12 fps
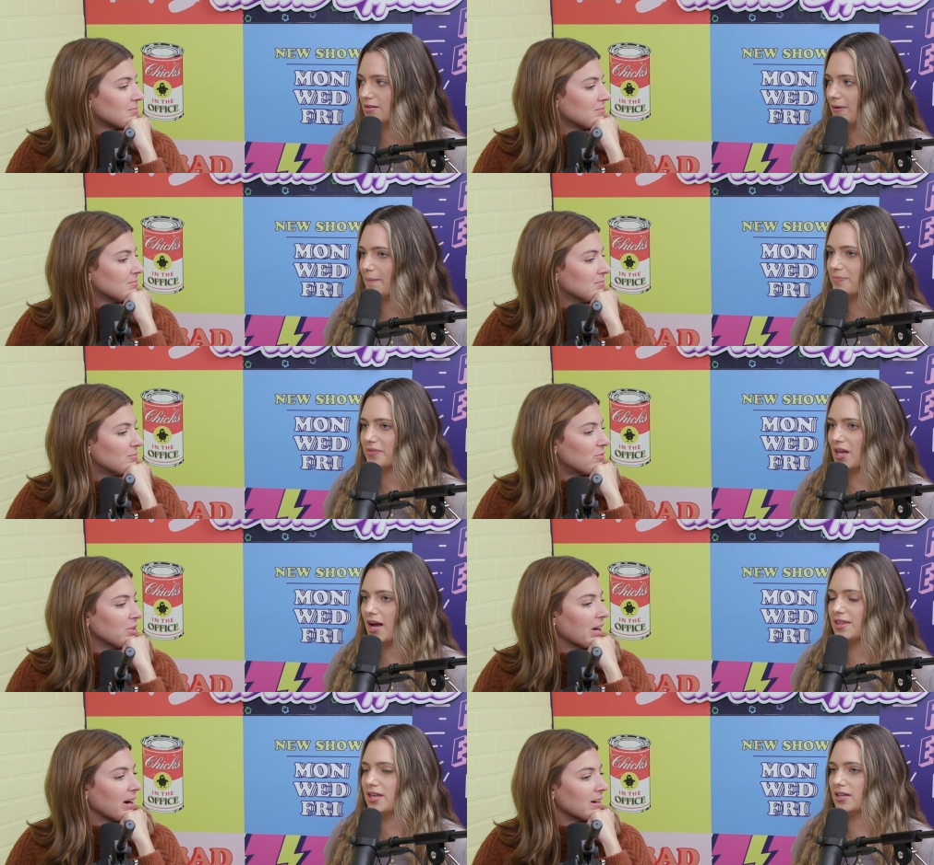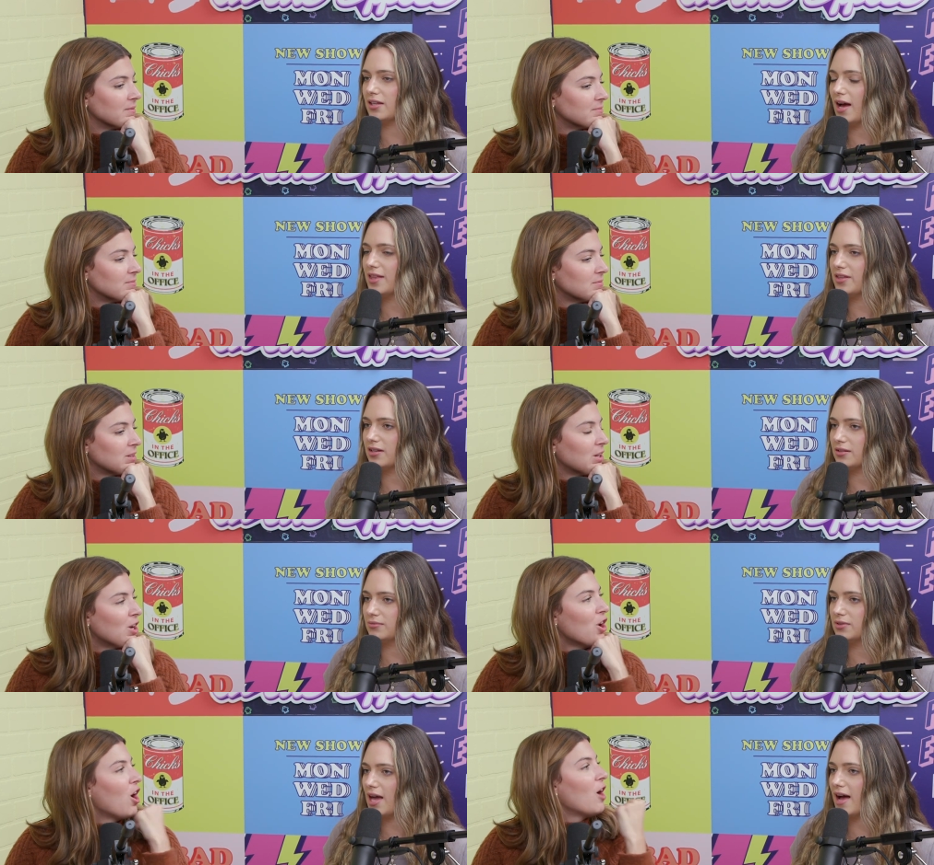Speaker 1: Way too. I think. I think
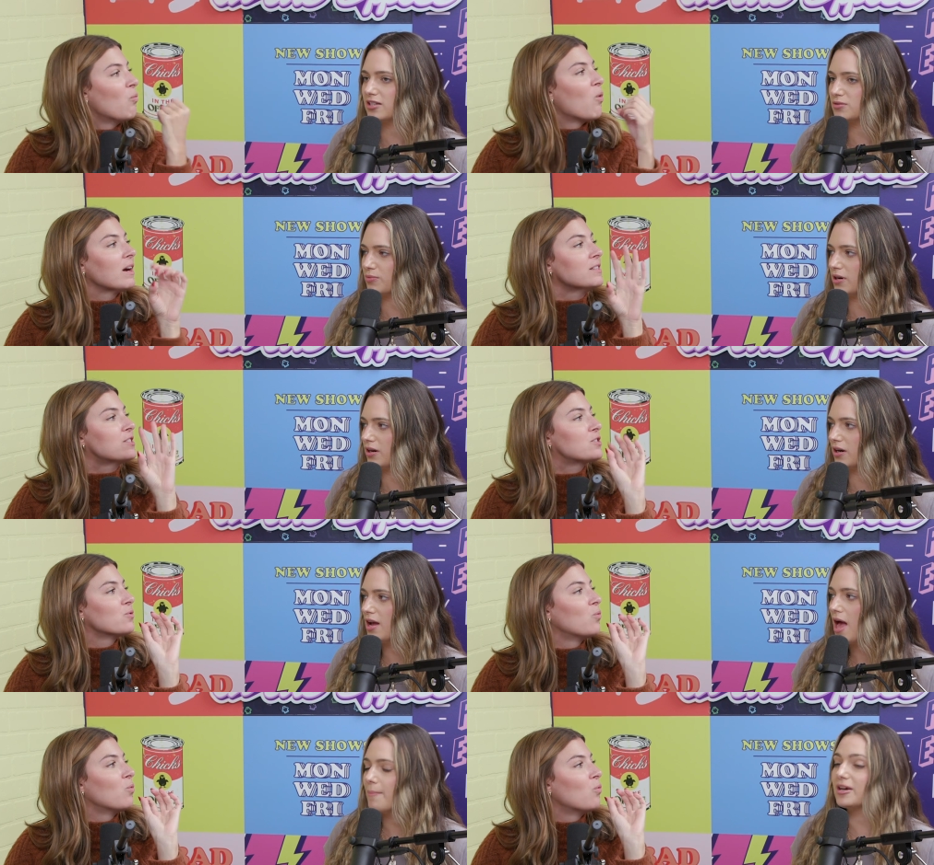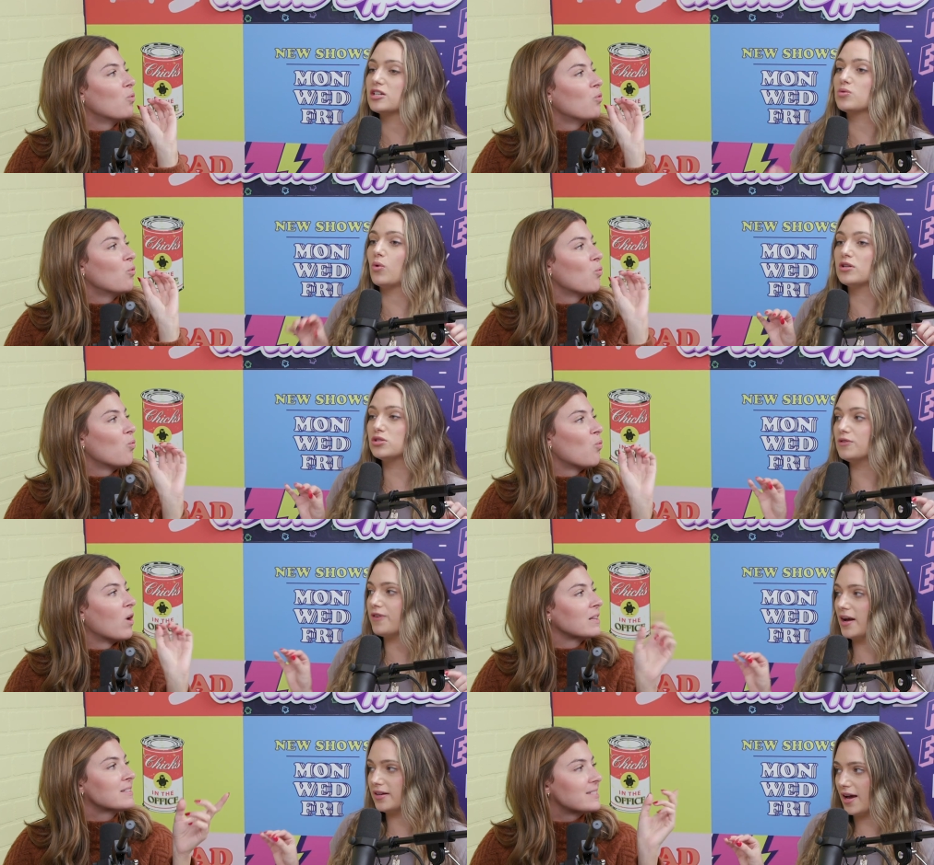that's once, where because once you
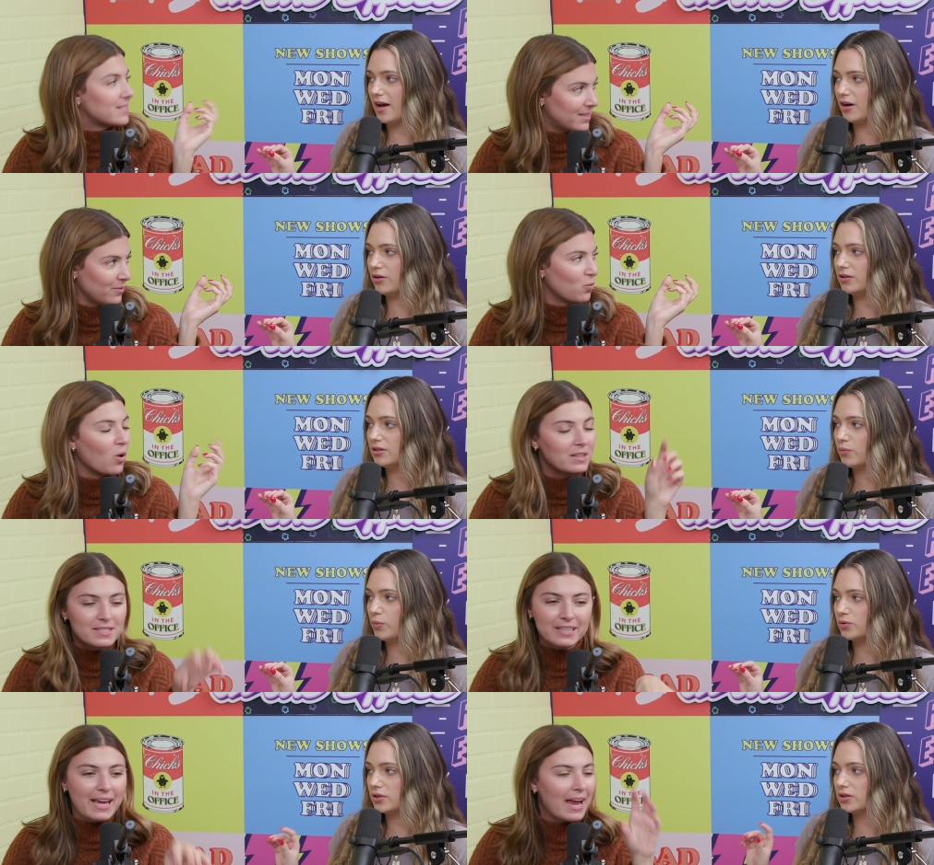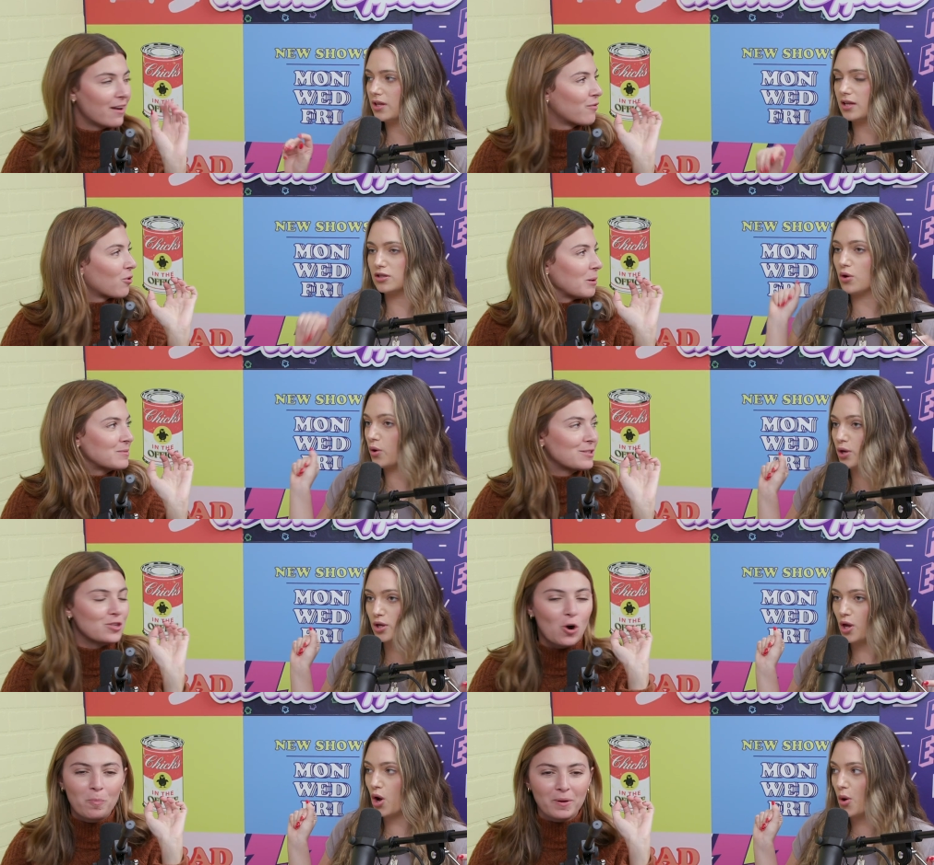once, find out, once the can of worms
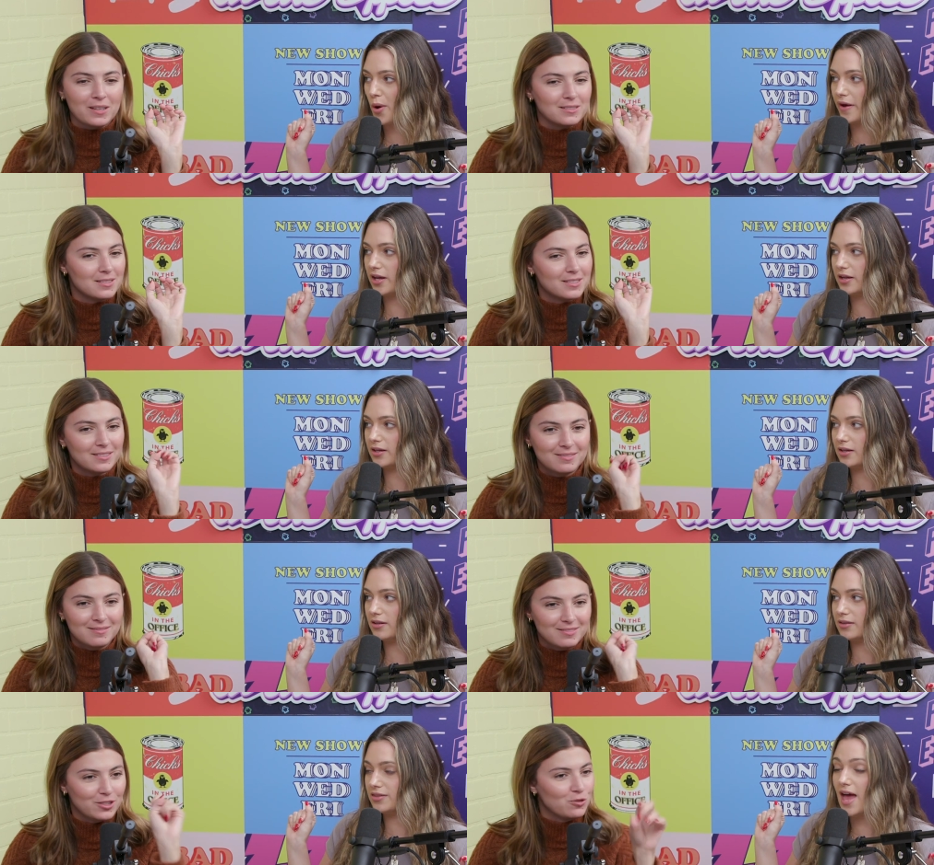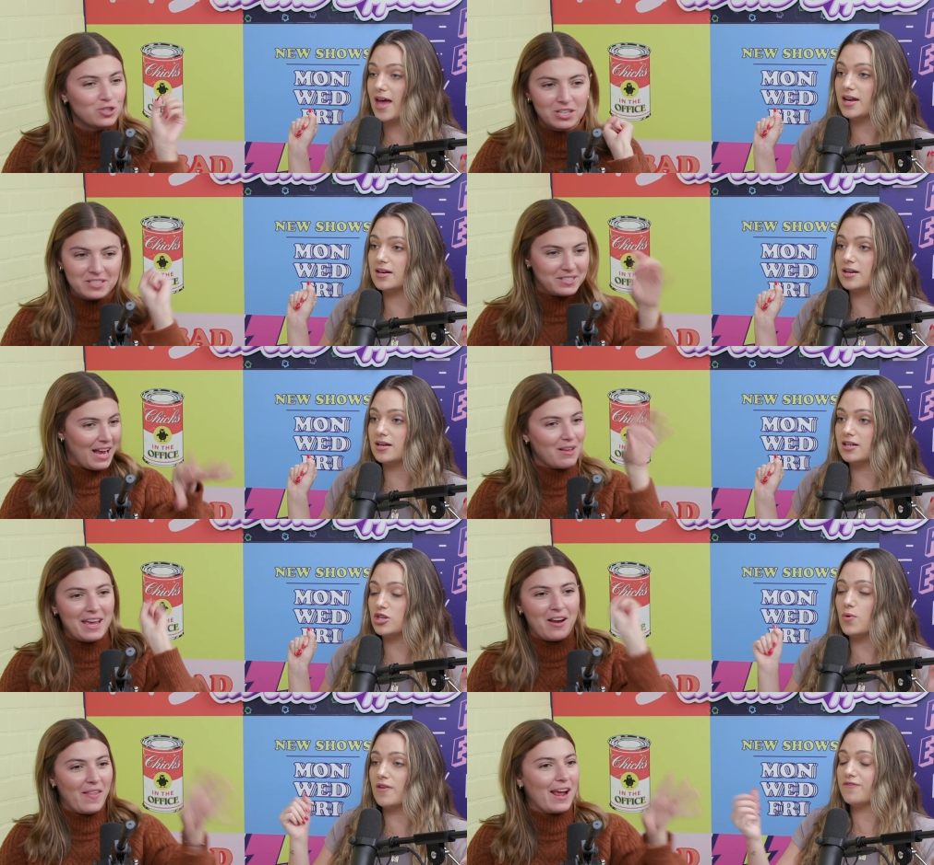is opened, then just,
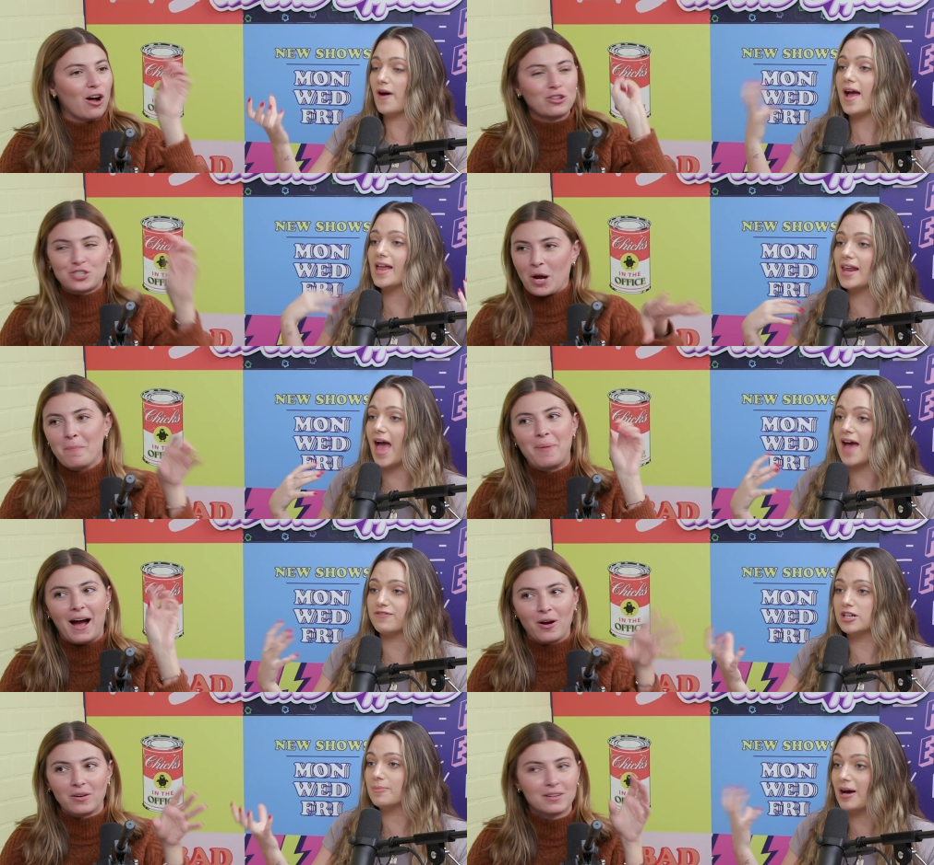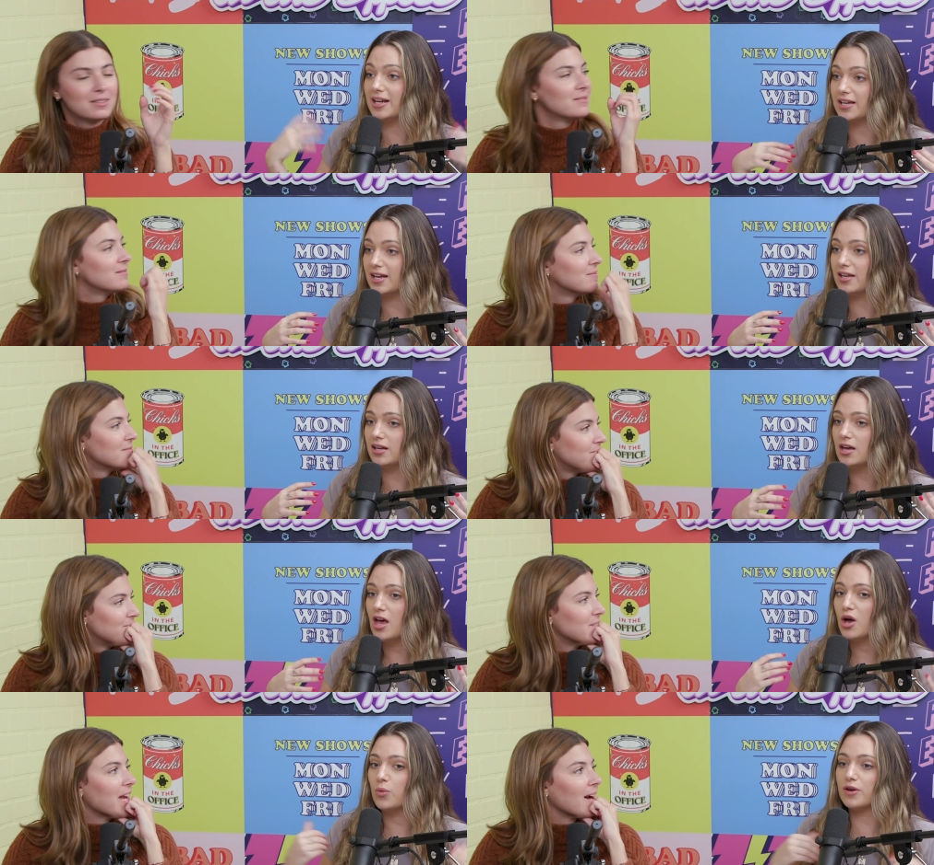you invite everybody in. Exactly.